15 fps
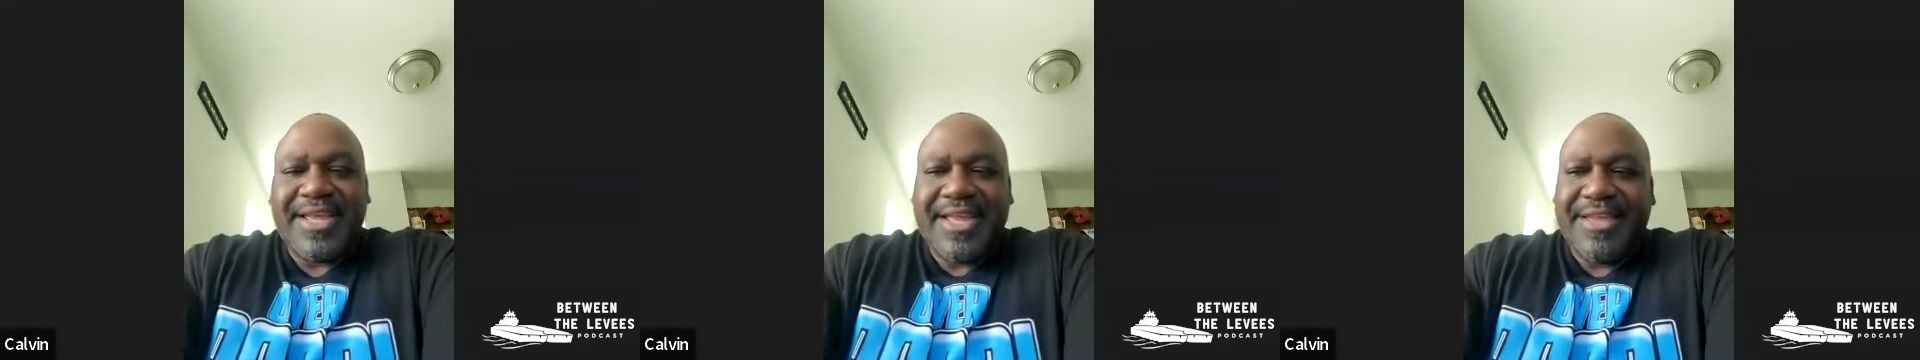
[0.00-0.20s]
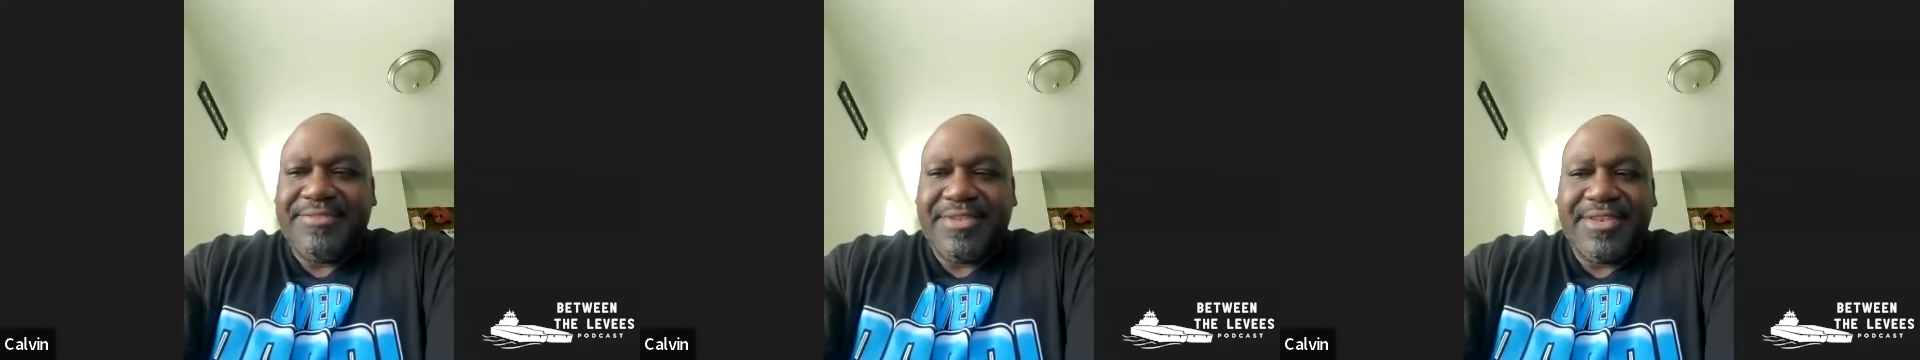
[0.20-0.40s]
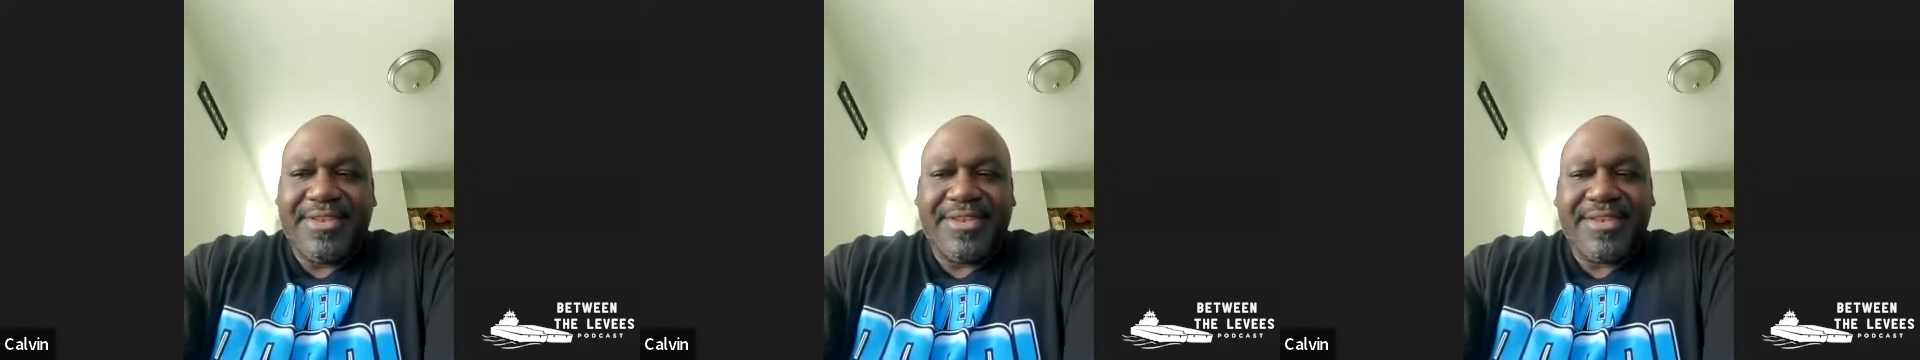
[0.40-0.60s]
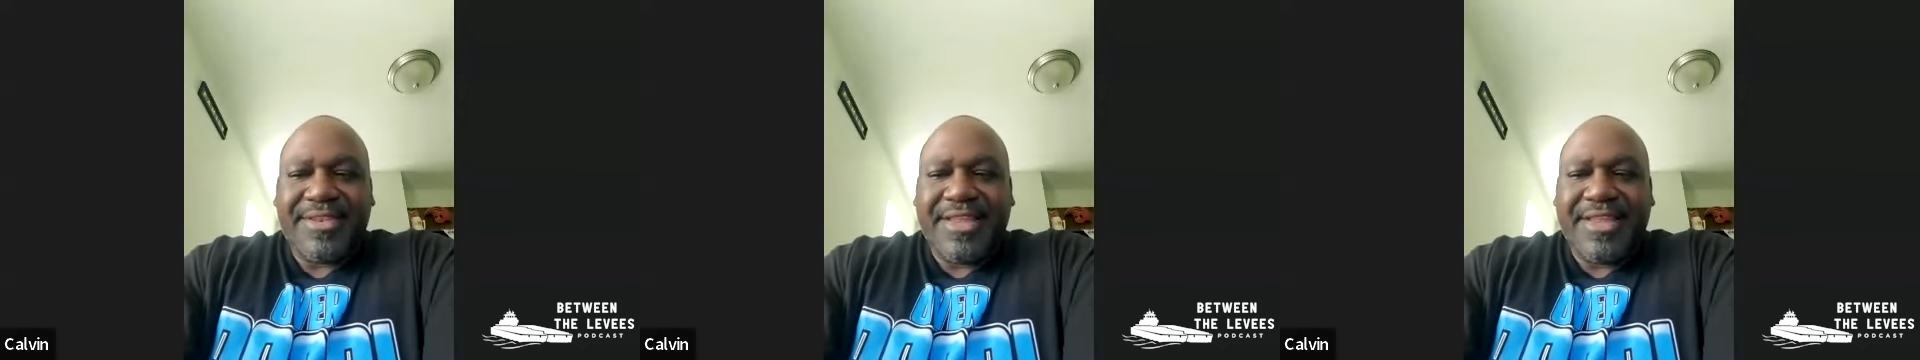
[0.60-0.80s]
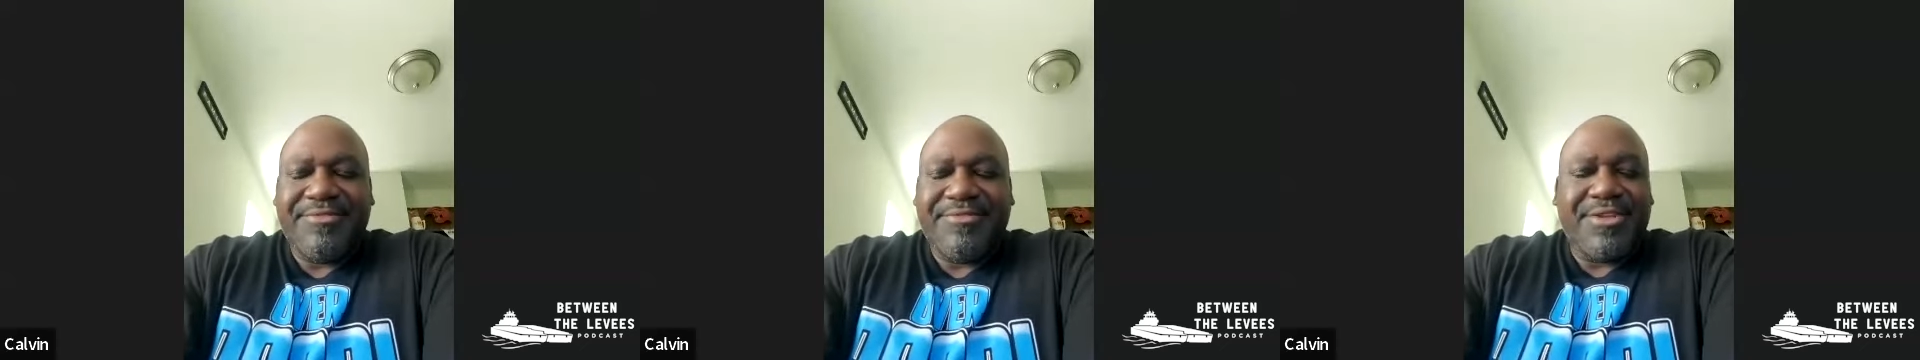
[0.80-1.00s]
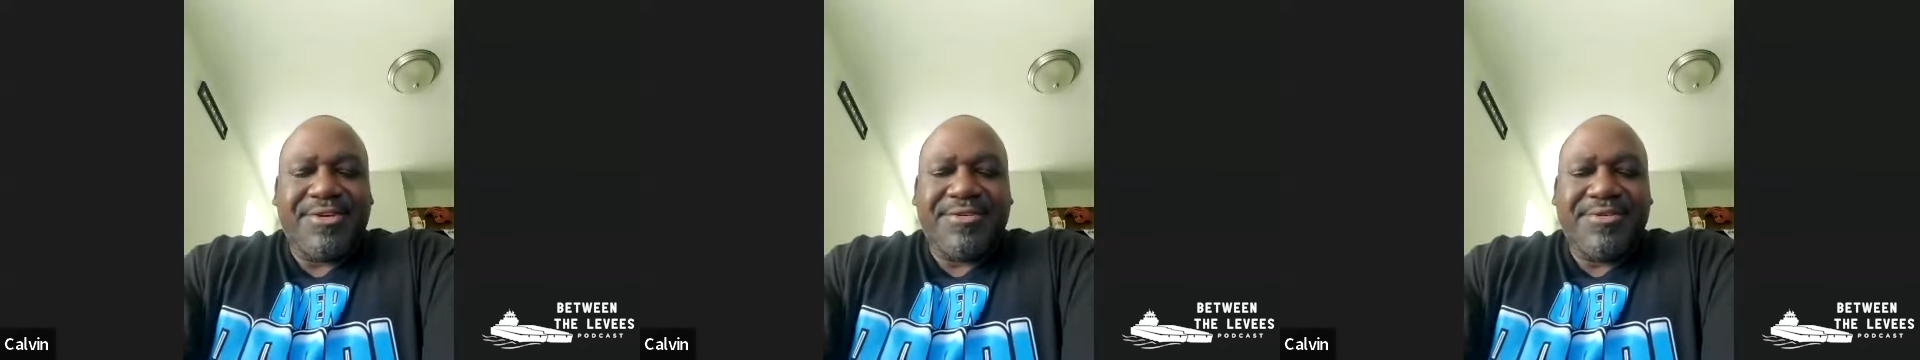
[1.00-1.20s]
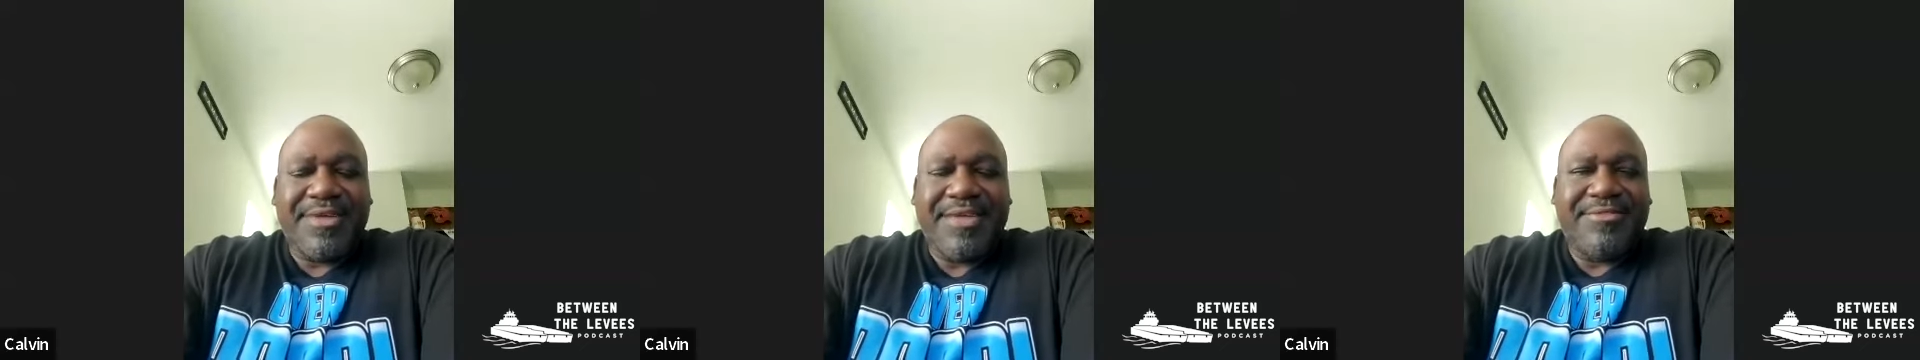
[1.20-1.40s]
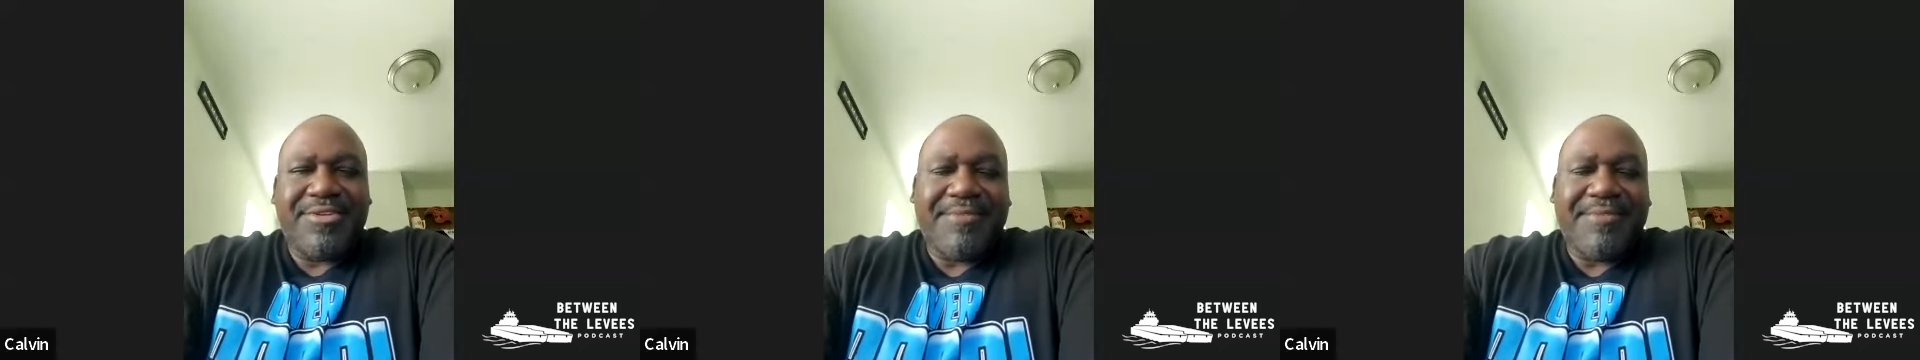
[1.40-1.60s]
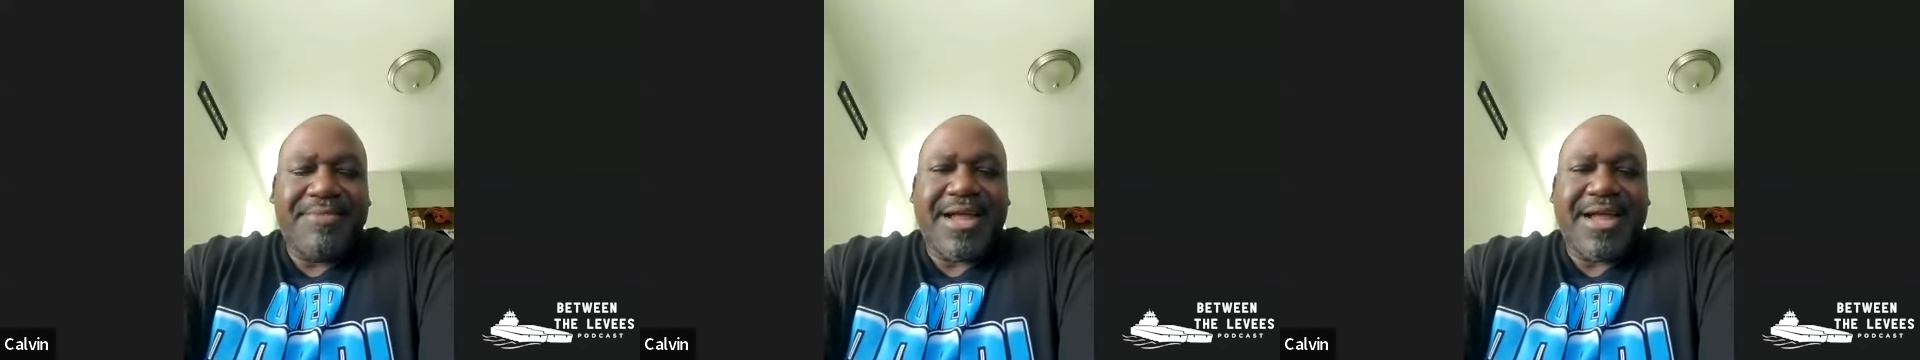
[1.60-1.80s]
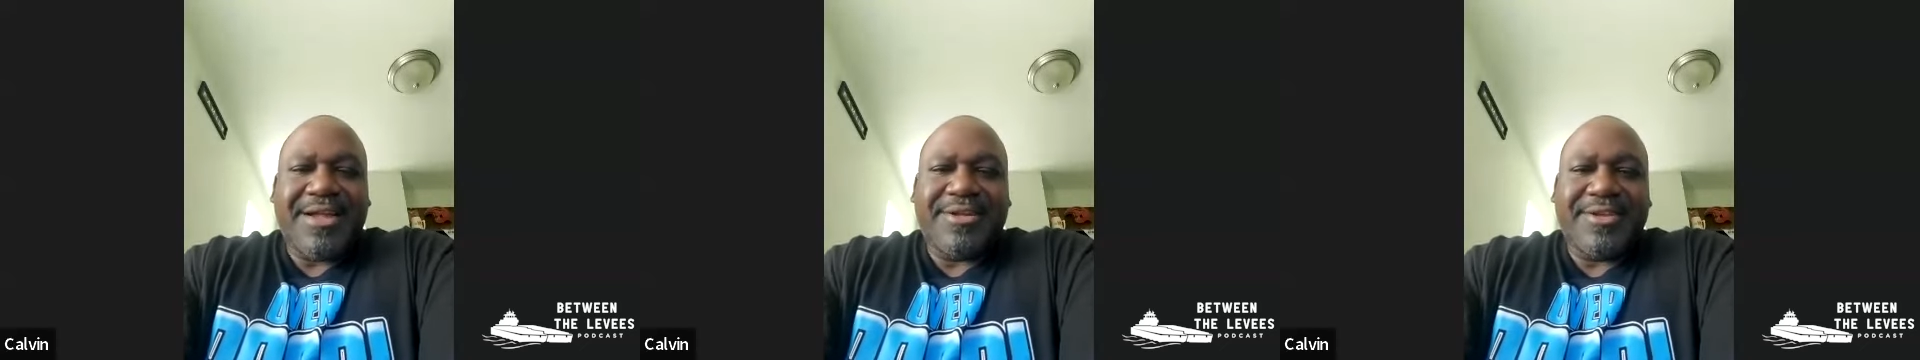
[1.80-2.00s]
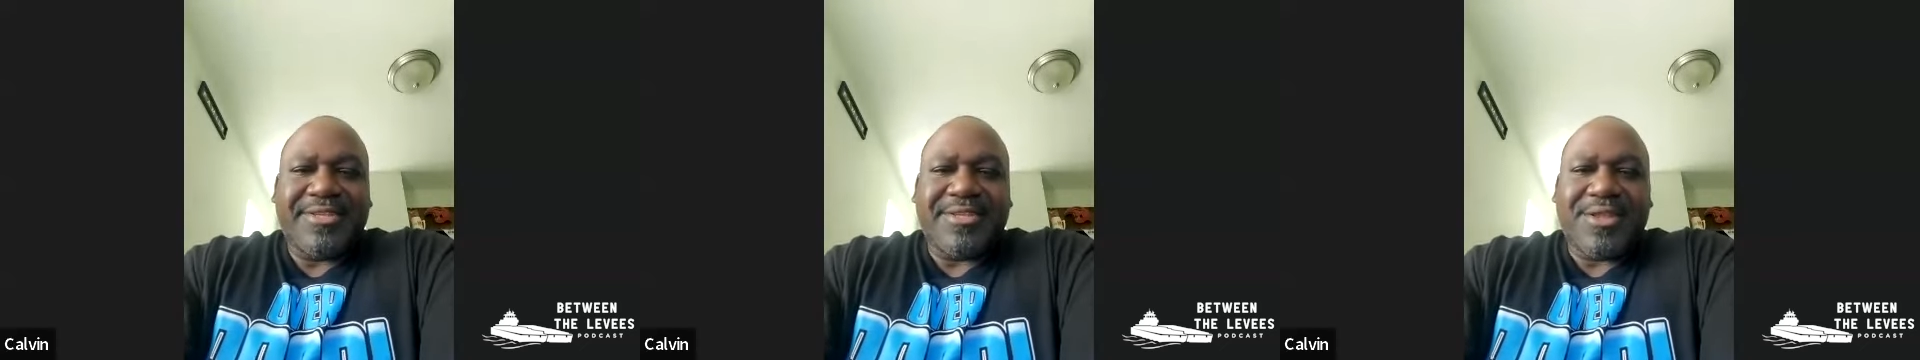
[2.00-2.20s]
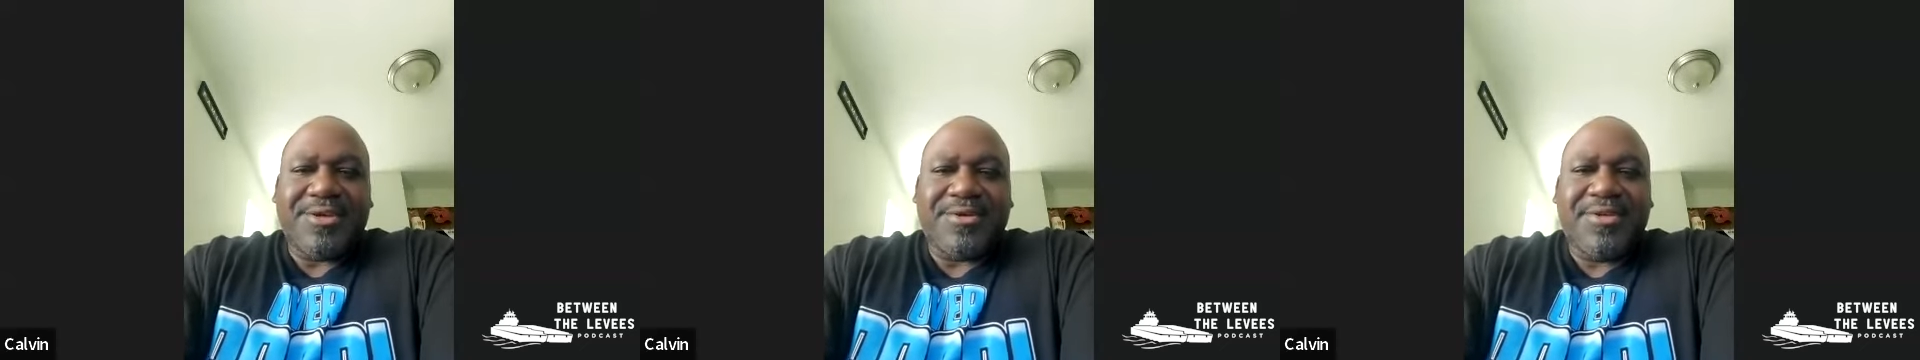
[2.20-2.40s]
even even though even though I've been out here this long.